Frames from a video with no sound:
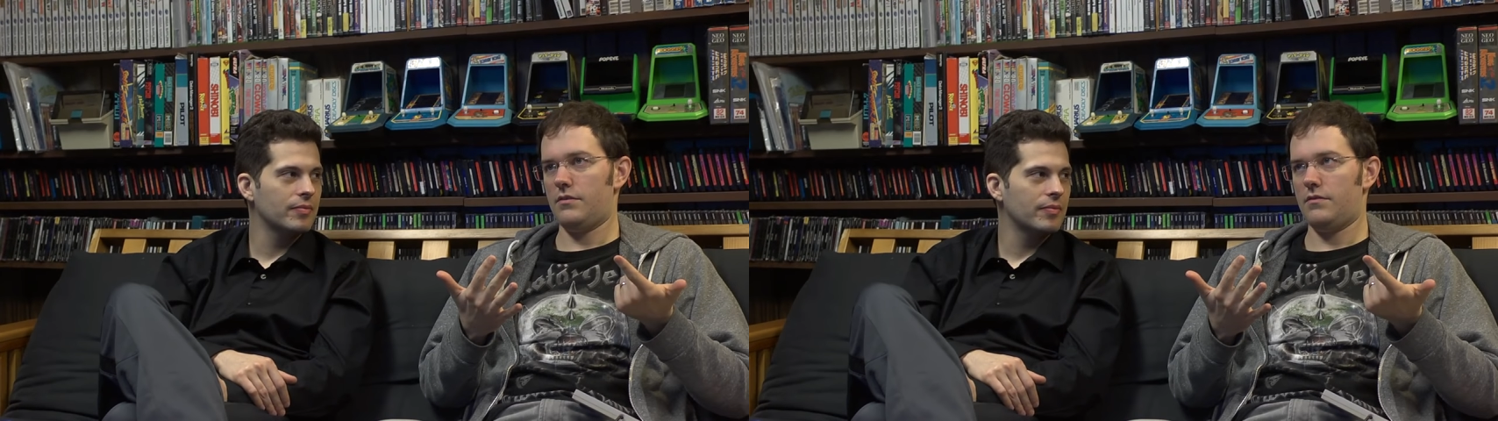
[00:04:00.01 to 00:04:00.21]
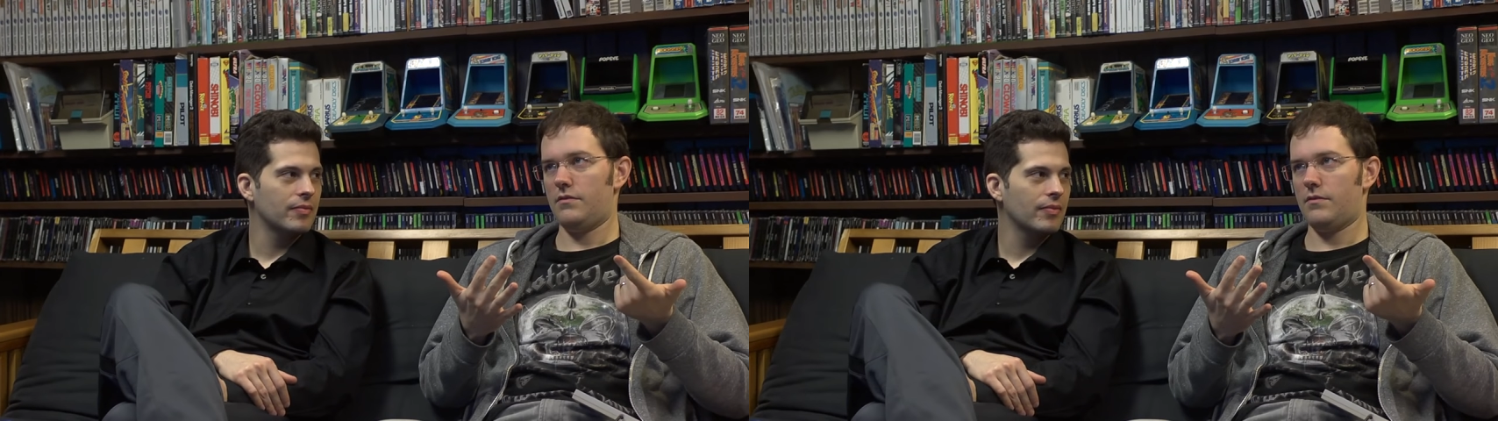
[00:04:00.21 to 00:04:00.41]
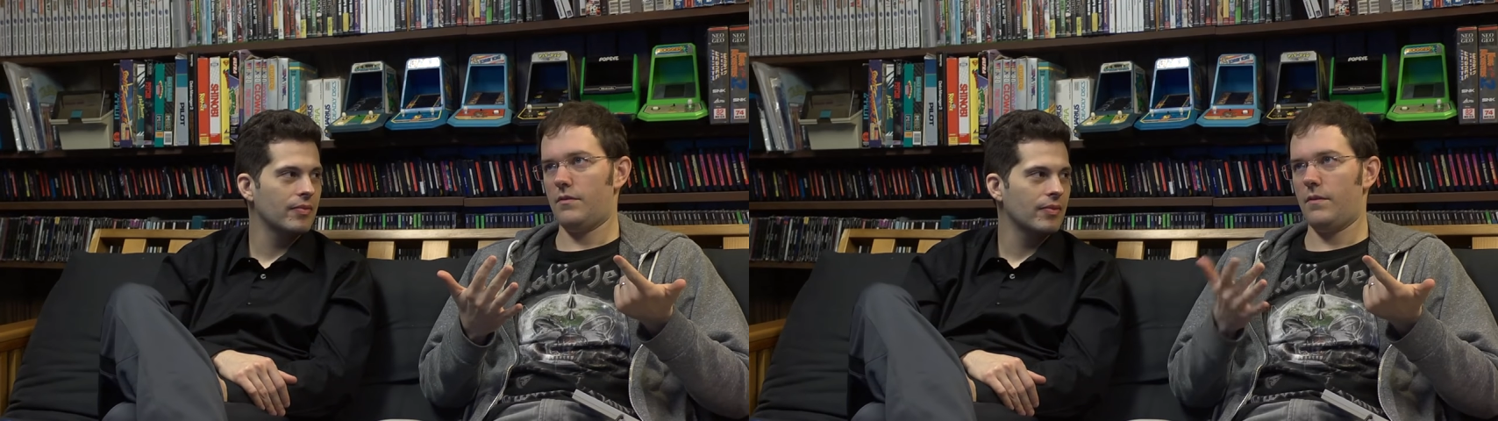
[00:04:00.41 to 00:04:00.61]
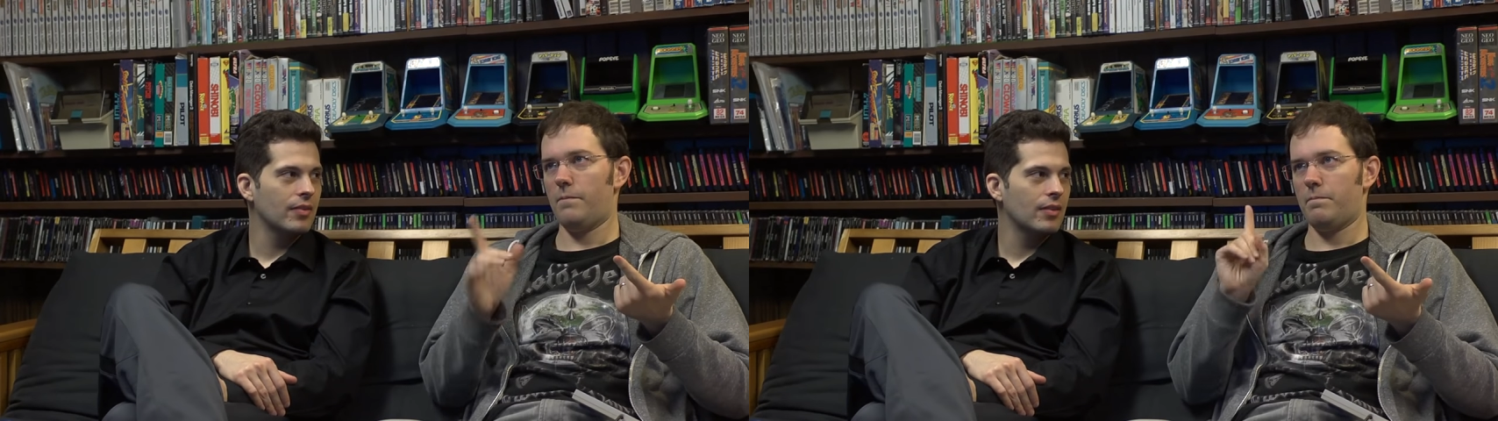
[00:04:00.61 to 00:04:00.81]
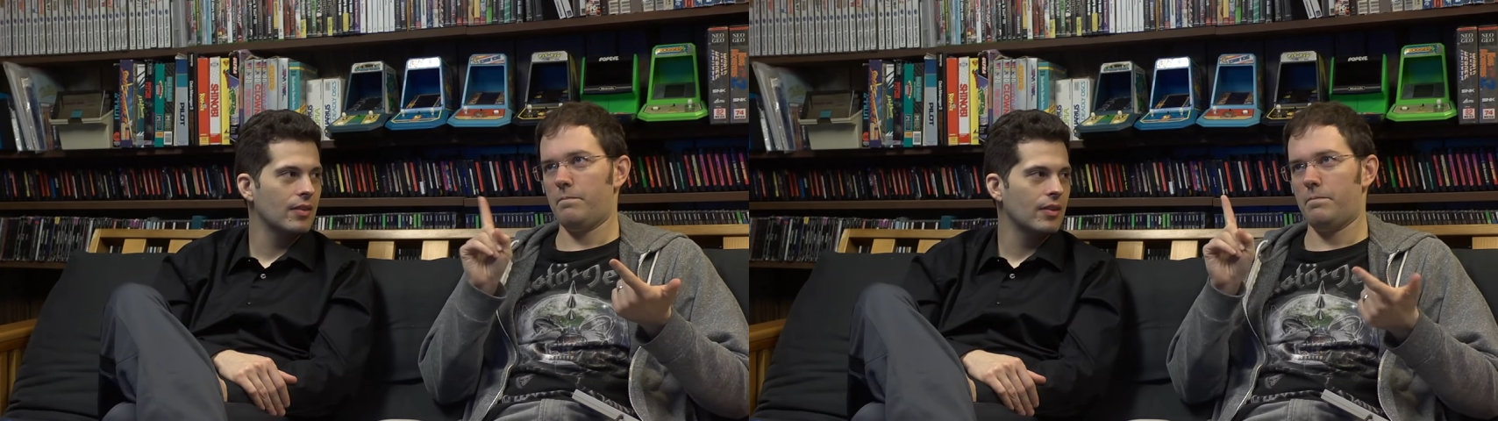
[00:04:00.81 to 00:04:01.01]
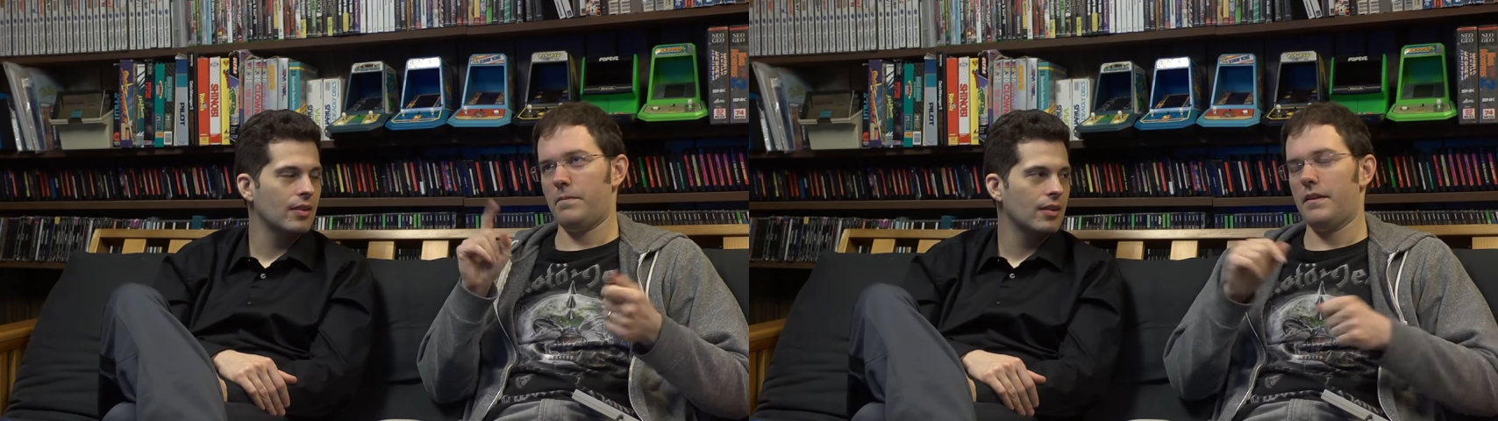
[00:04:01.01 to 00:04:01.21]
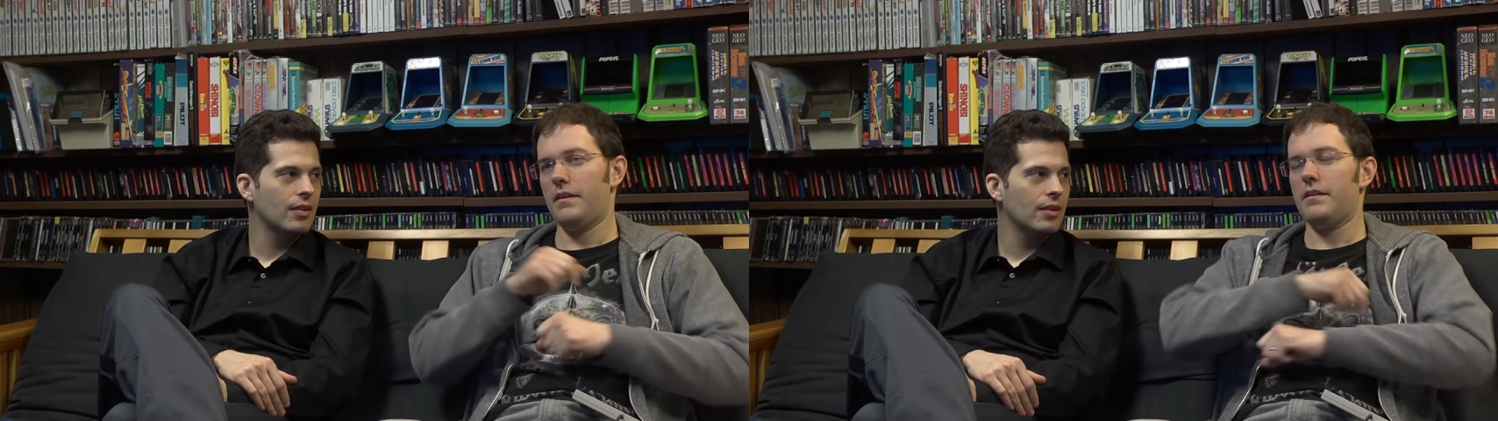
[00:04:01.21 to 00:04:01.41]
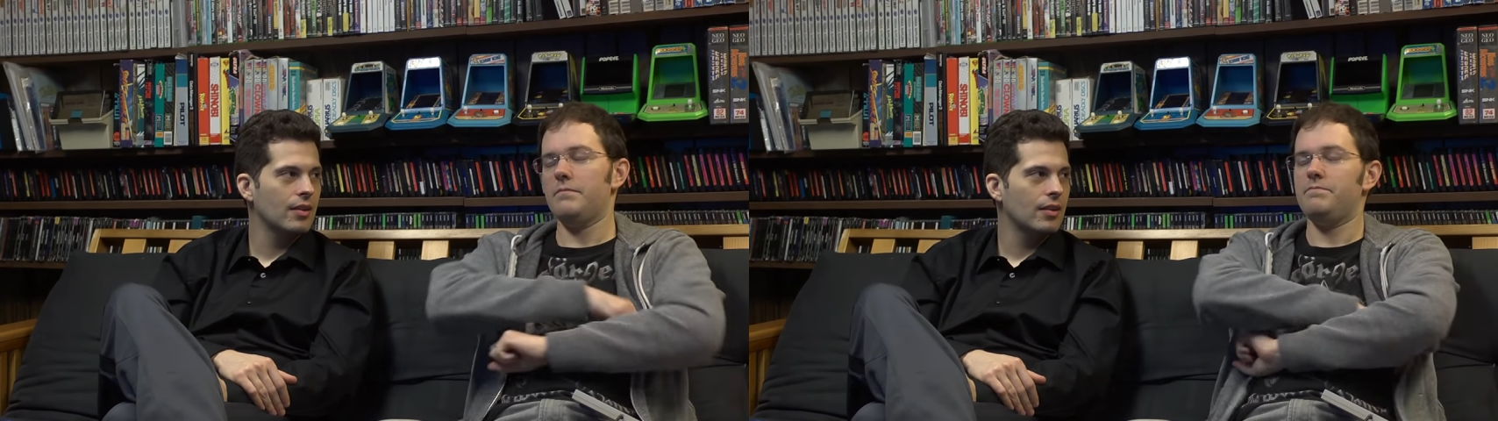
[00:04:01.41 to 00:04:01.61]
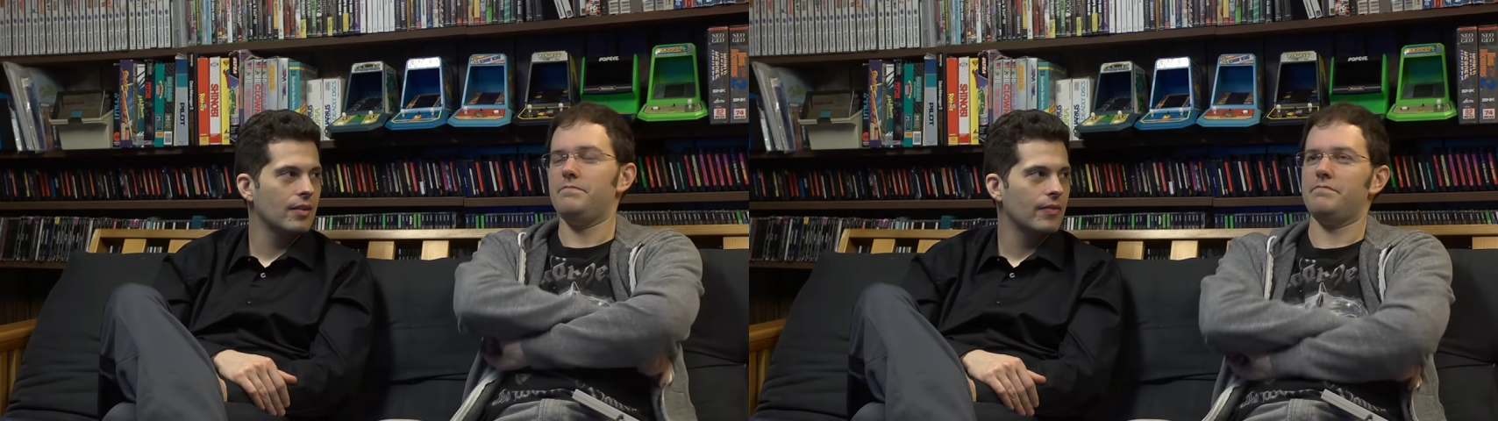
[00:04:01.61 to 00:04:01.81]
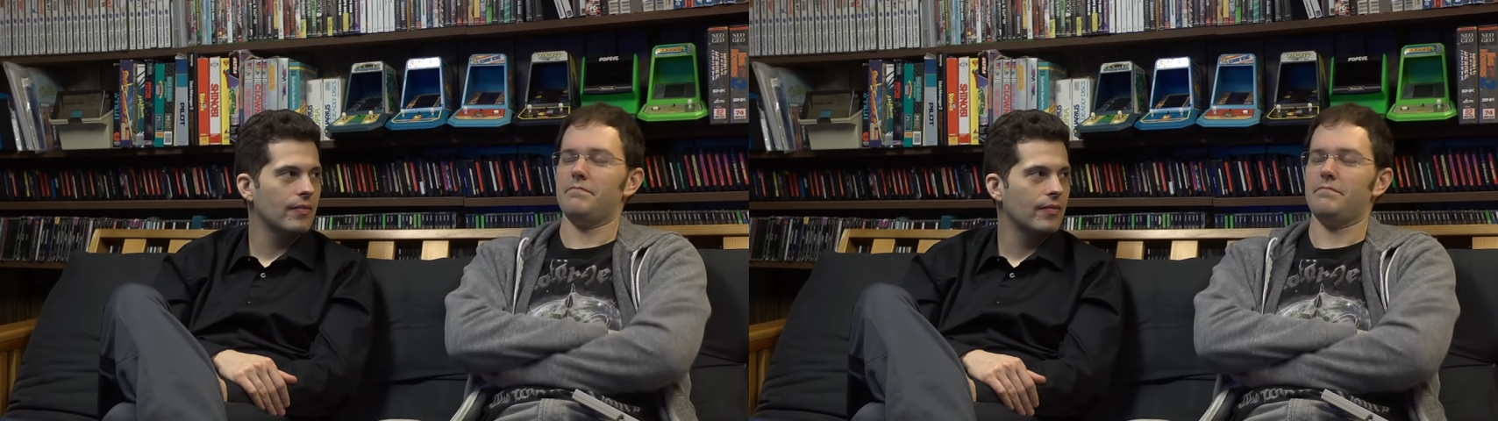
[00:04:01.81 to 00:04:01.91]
Nothing is said.